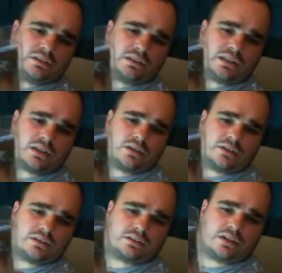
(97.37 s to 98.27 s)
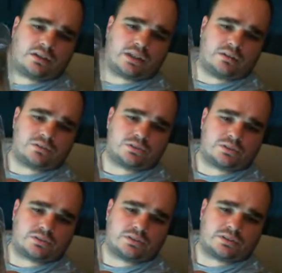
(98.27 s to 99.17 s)
There you go, a Dark Elf
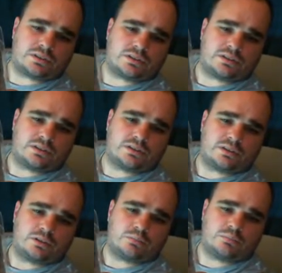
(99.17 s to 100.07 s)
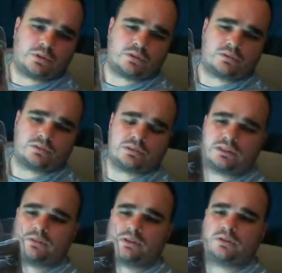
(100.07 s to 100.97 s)
Sorceress model. So
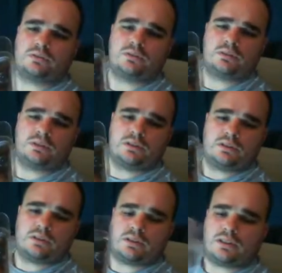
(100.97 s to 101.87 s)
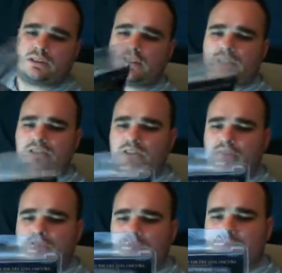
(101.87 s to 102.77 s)
that's quite cool. I don't actually
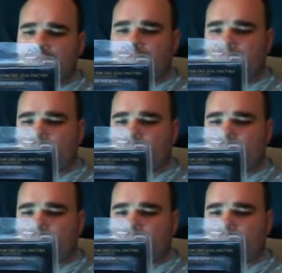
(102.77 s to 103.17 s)
use Dark